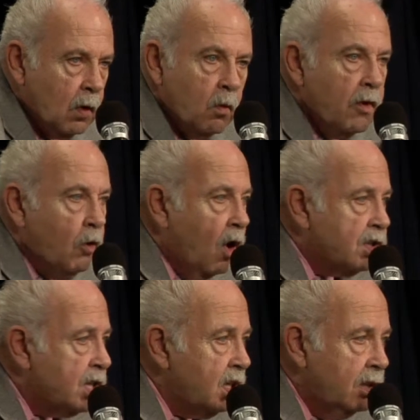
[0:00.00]
We've all
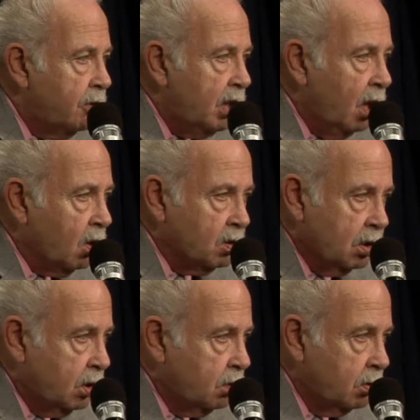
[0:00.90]
seen the
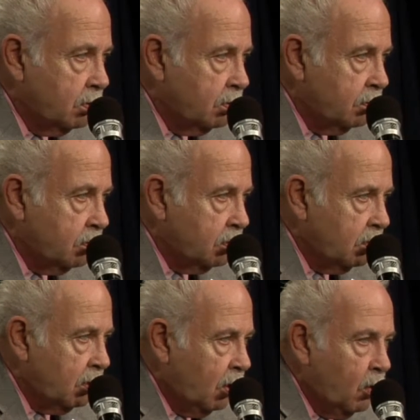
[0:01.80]
videos
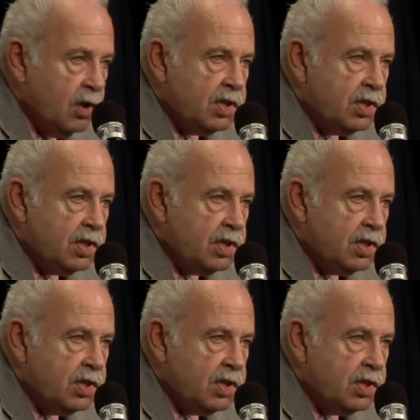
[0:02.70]
where